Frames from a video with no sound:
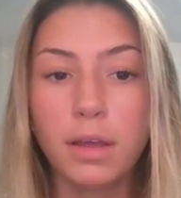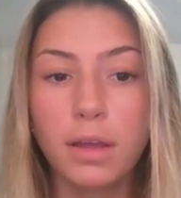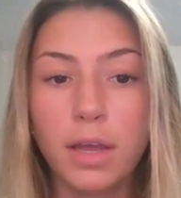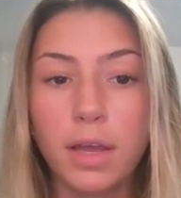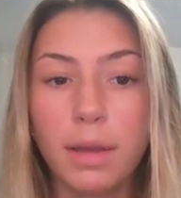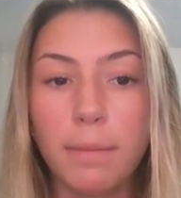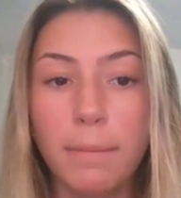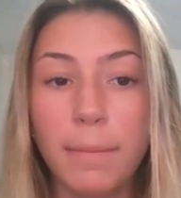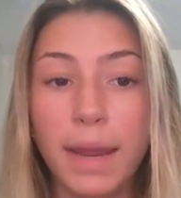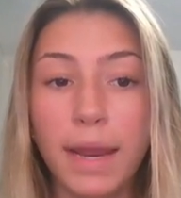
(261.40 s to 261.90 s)

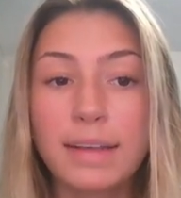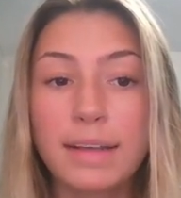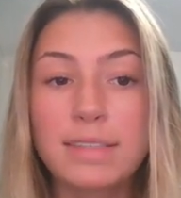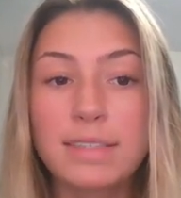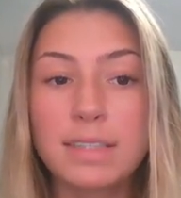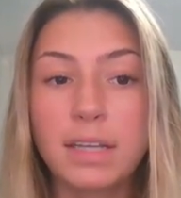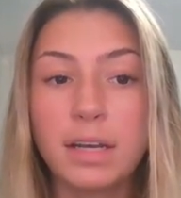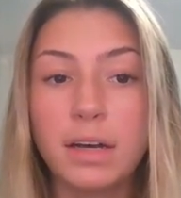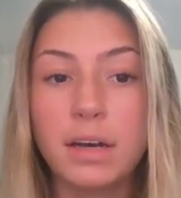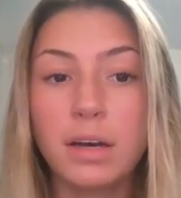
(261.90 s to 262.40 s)
it makes
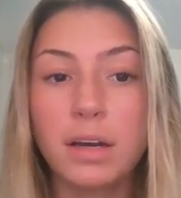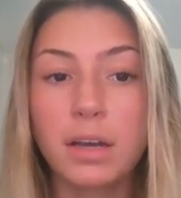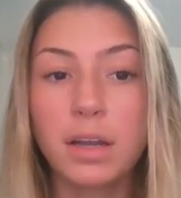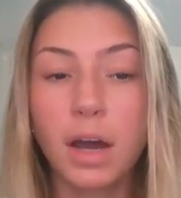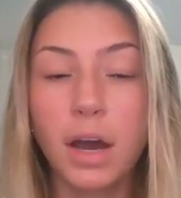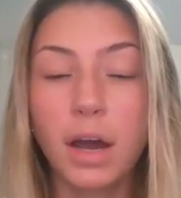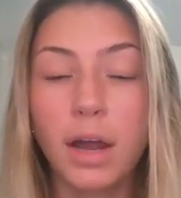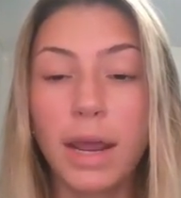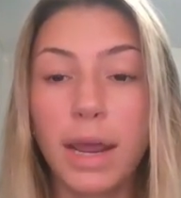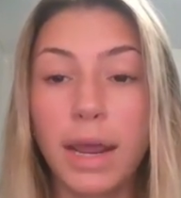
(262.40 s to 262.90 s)
the
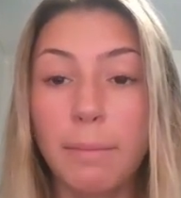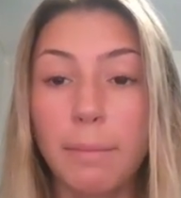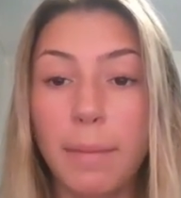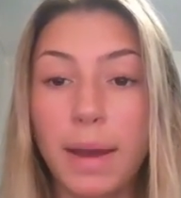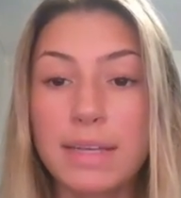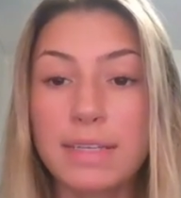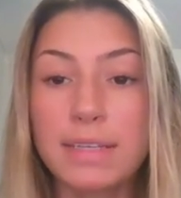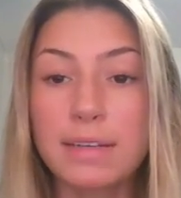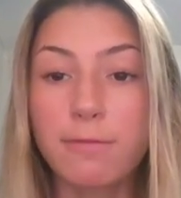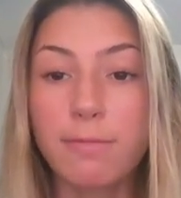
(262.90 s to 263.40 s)
gut a
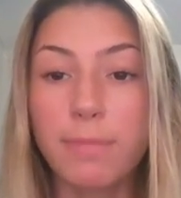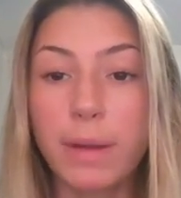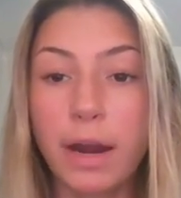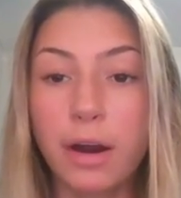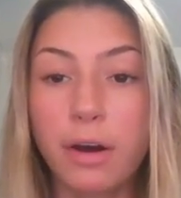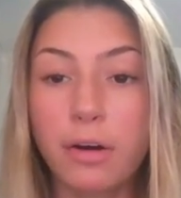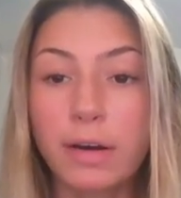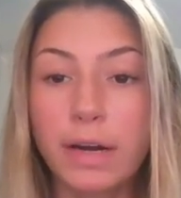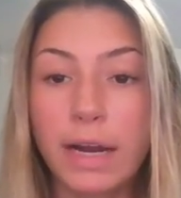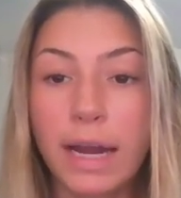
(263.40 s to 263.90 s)
massive
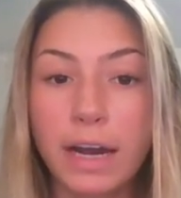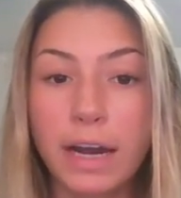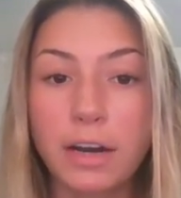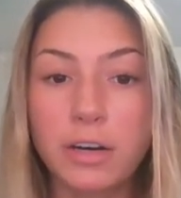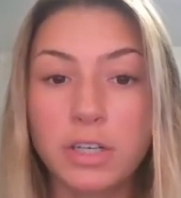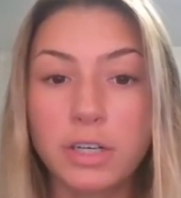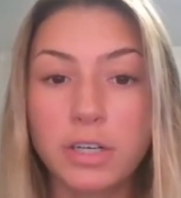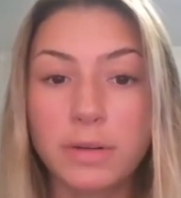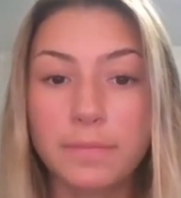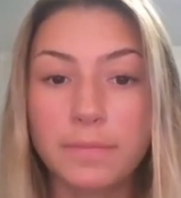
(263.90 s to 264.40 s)

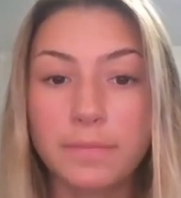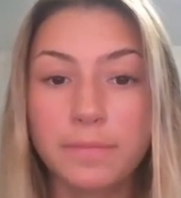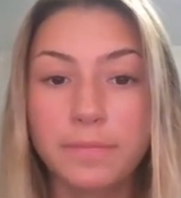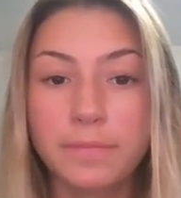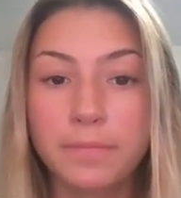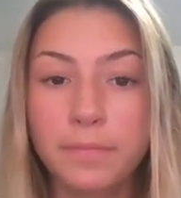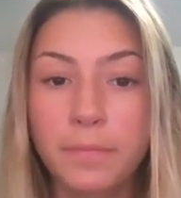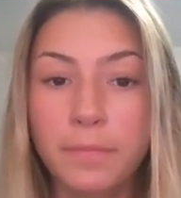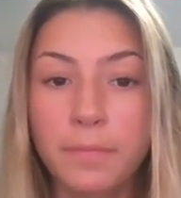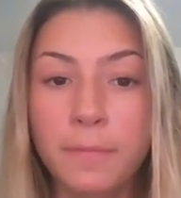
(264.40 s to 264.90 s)
bioreactor.
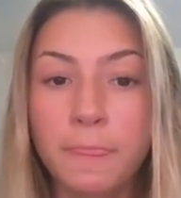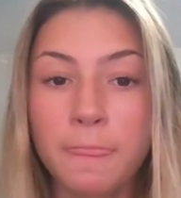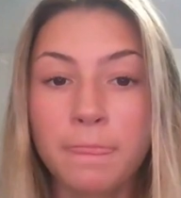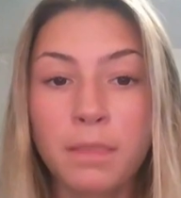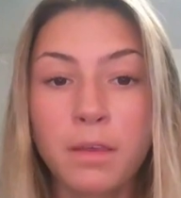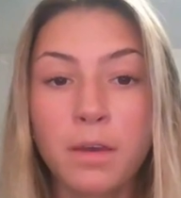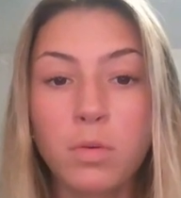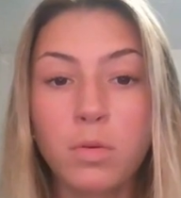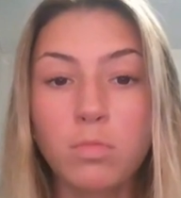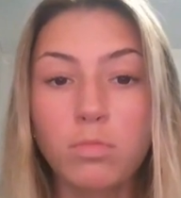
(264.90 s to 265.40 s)

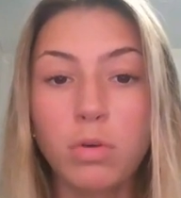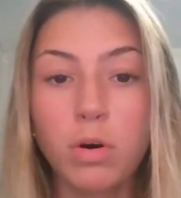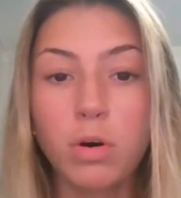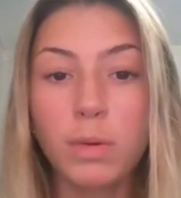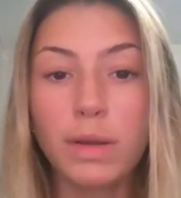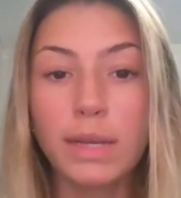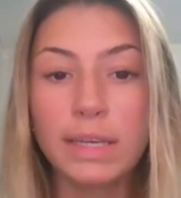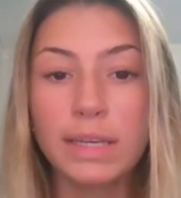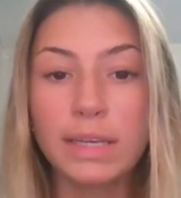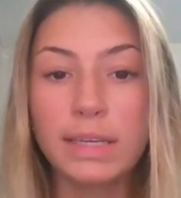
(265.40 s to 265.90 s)
What
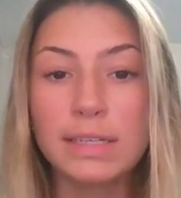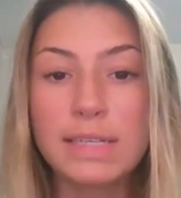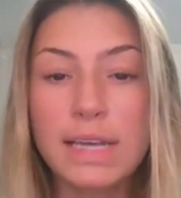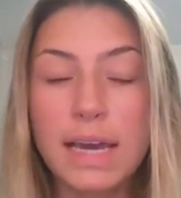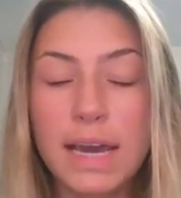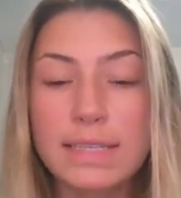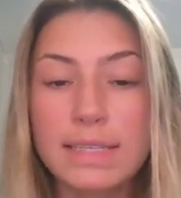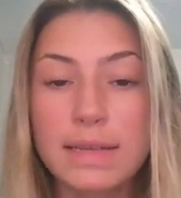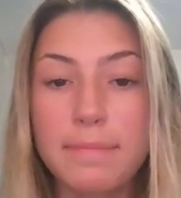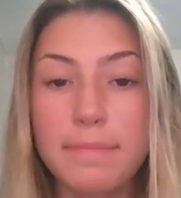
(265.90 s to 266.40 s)
we eat
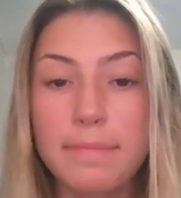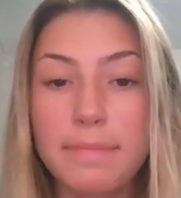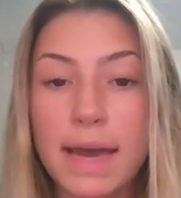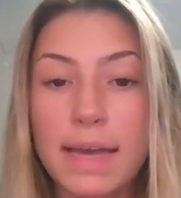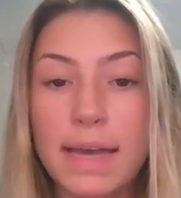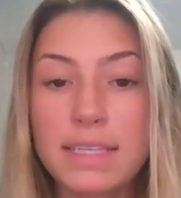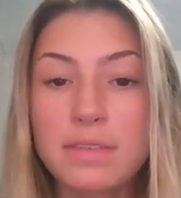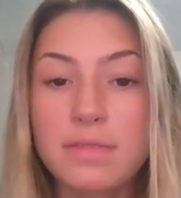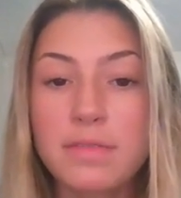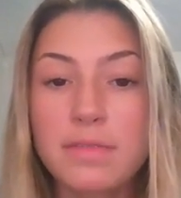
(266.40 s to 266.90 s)
has a
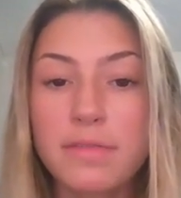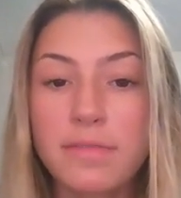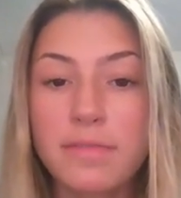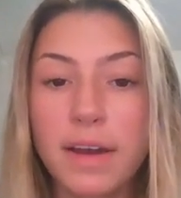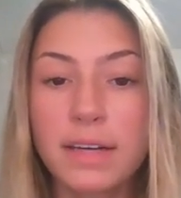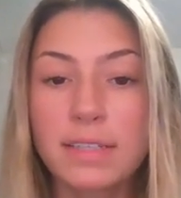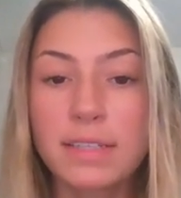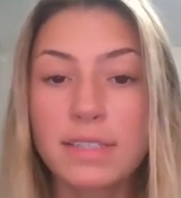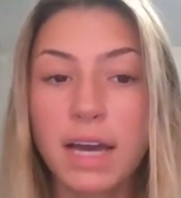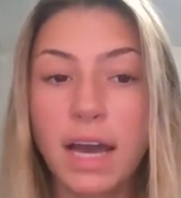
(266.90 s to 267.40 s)
massive
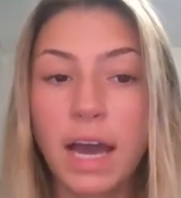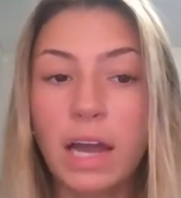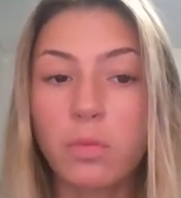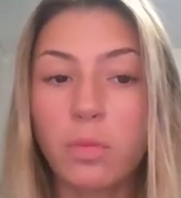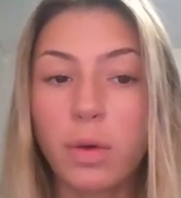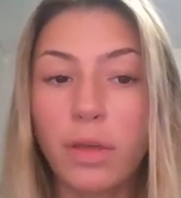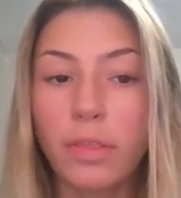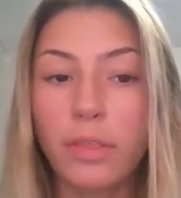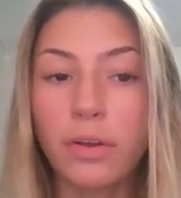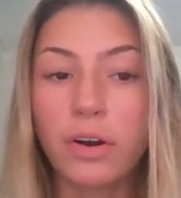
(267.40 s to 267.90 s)
effect on
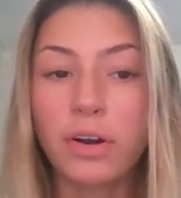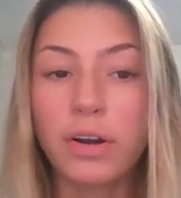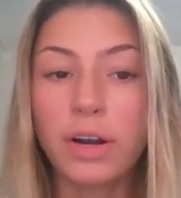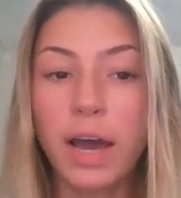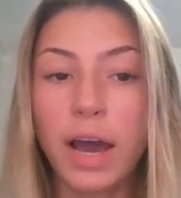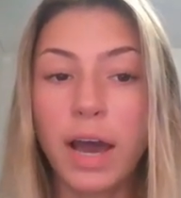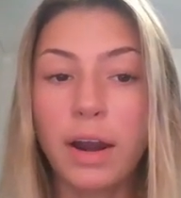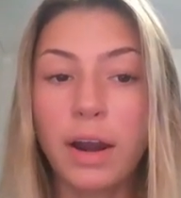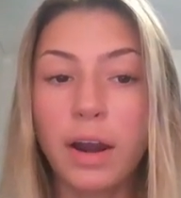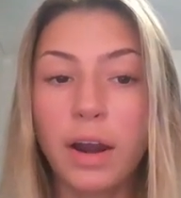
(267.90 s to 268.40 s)
whether or
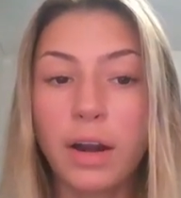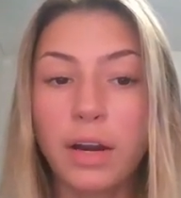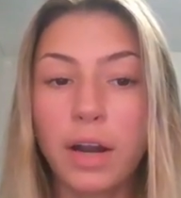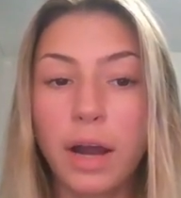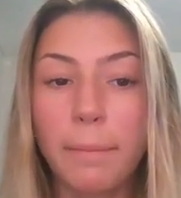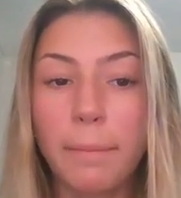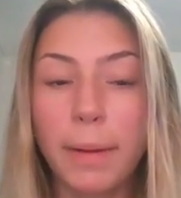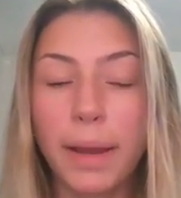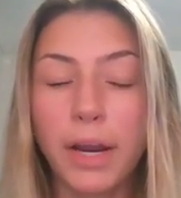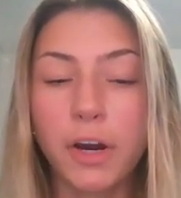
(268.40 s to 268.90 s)
not our
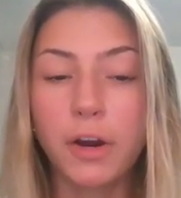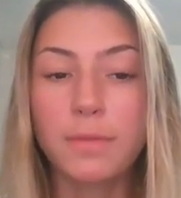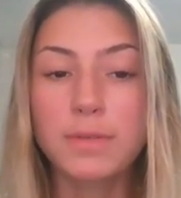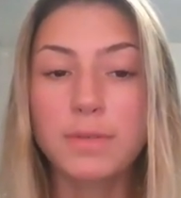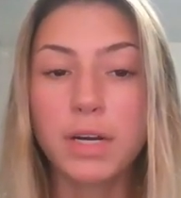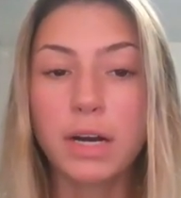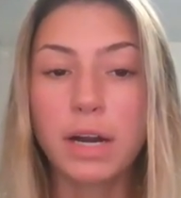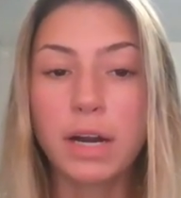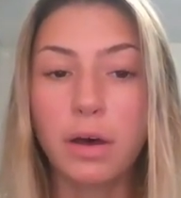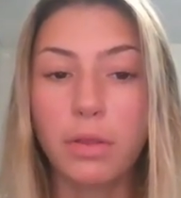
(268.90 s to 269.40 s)
gut microbes
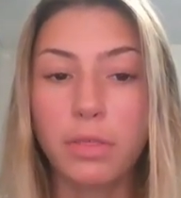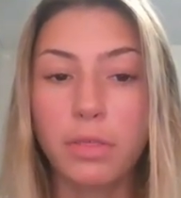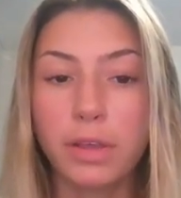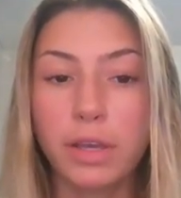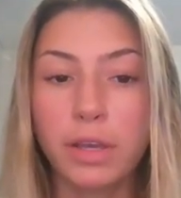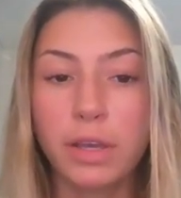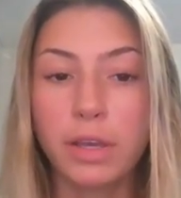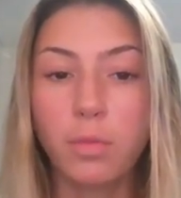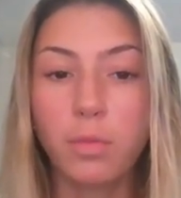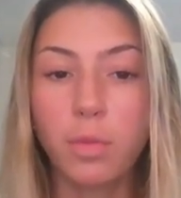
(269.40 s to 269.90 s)
are
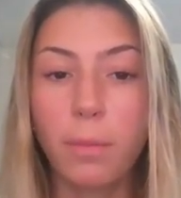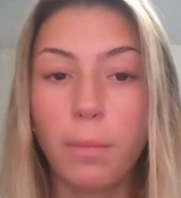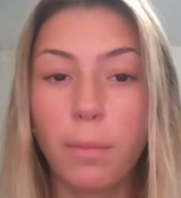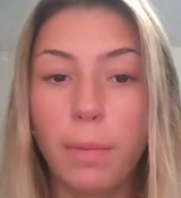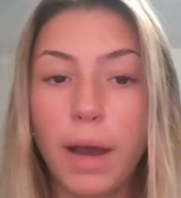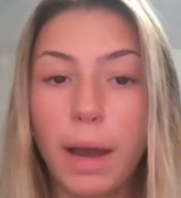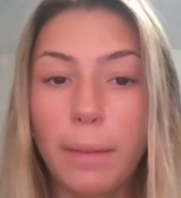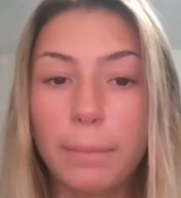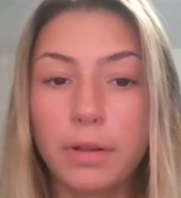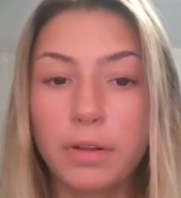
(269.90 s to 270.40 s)
healthy and well
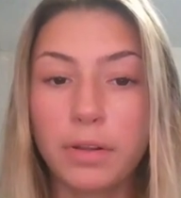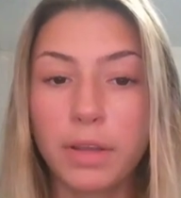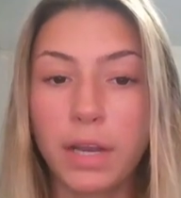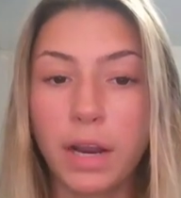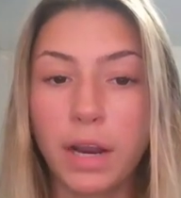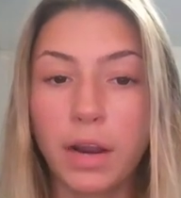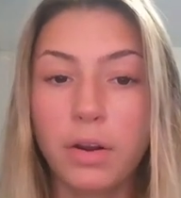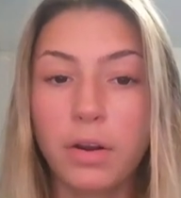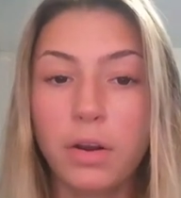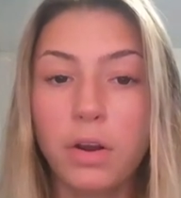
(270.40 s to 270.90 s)

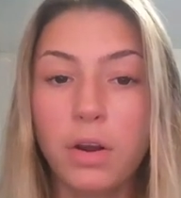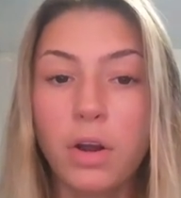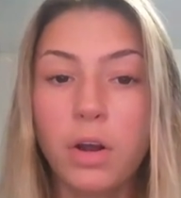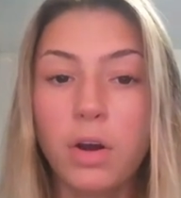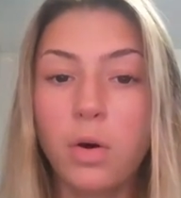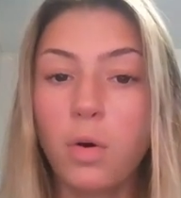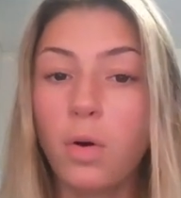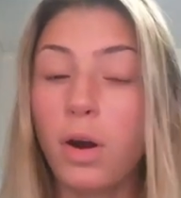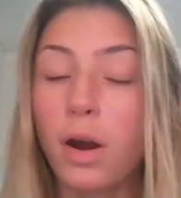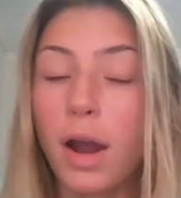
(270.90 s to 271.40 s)
populated
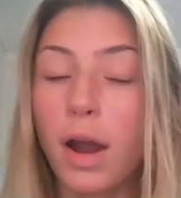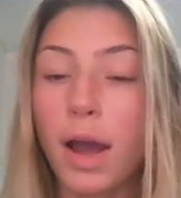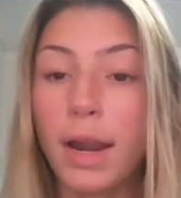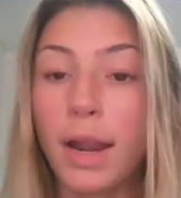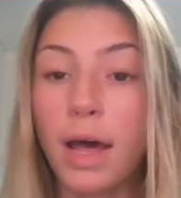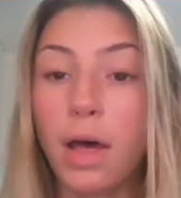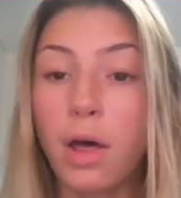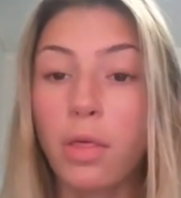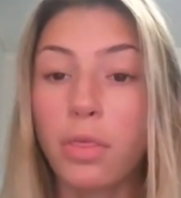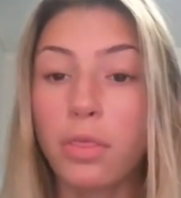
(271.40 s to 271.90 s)
or
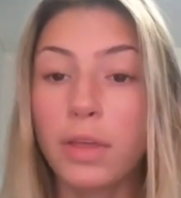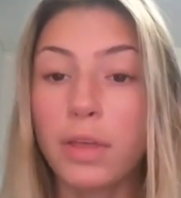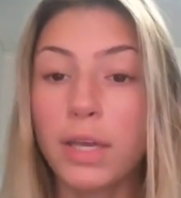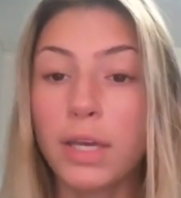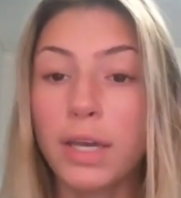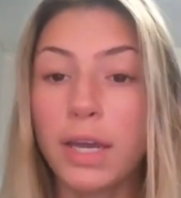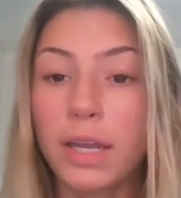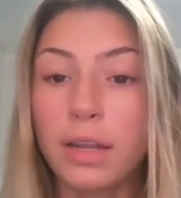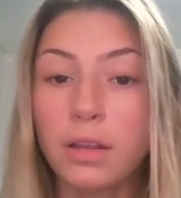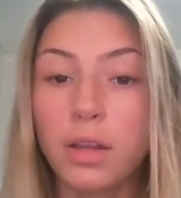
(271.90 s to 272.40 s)

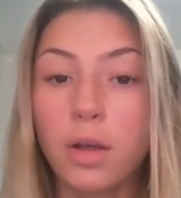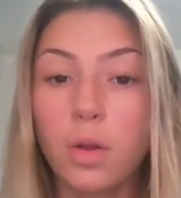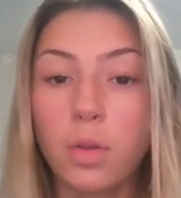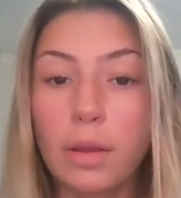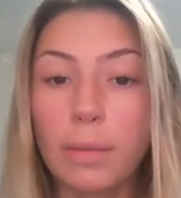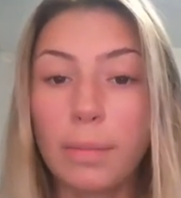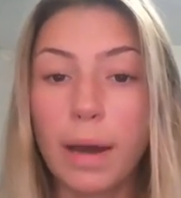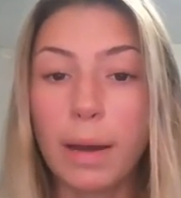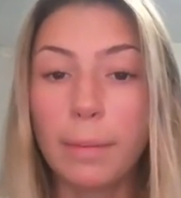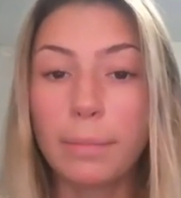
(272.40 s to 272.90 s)
unhealthy and
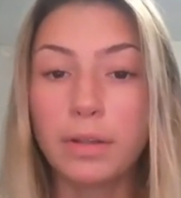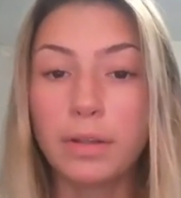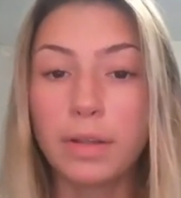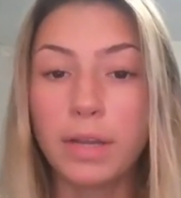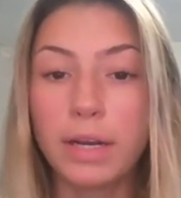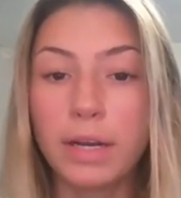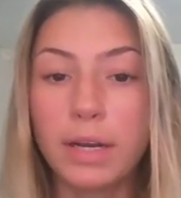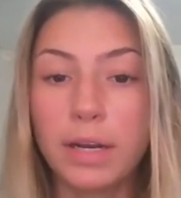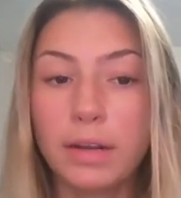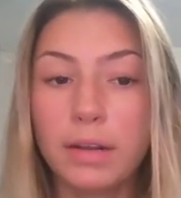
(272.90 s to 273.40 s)
lowly
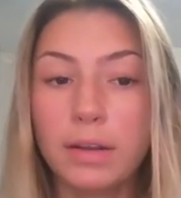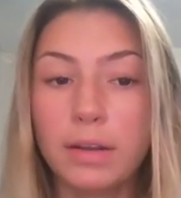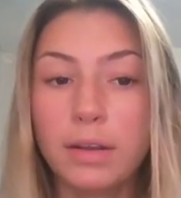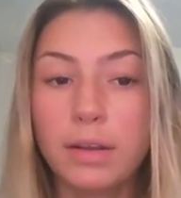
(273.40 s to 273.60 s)
populated.